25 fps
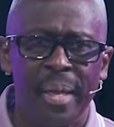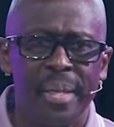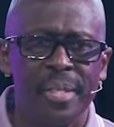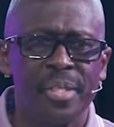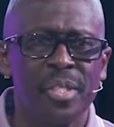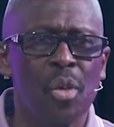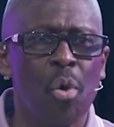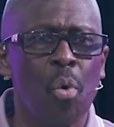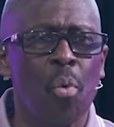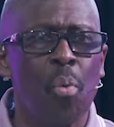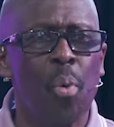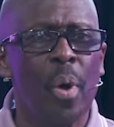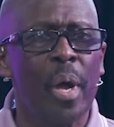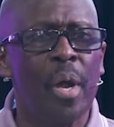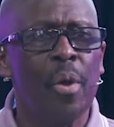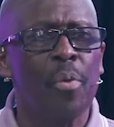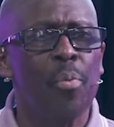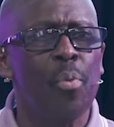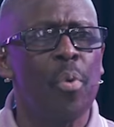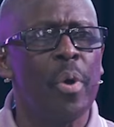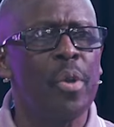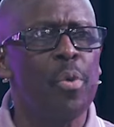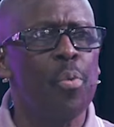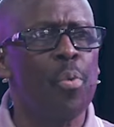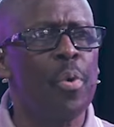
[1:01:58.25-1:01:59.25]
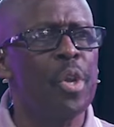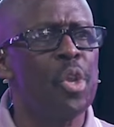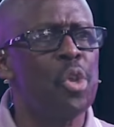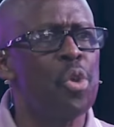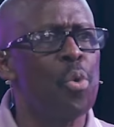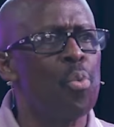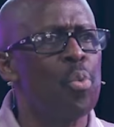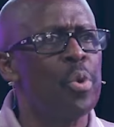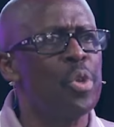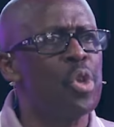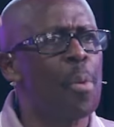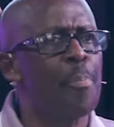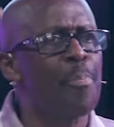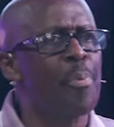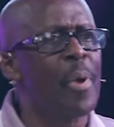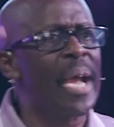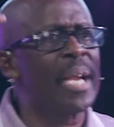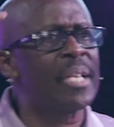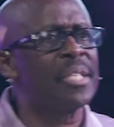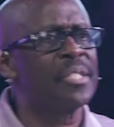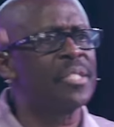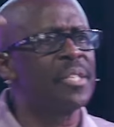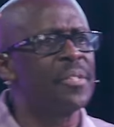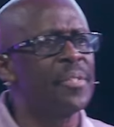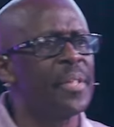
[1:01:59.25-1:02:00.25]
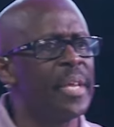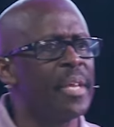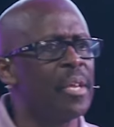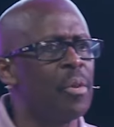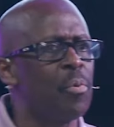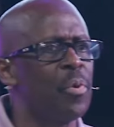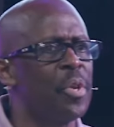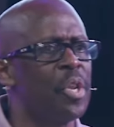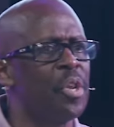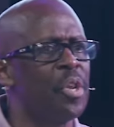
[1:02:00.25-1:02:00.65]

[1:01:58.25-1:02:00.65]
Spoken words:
So what are your practice of thinking?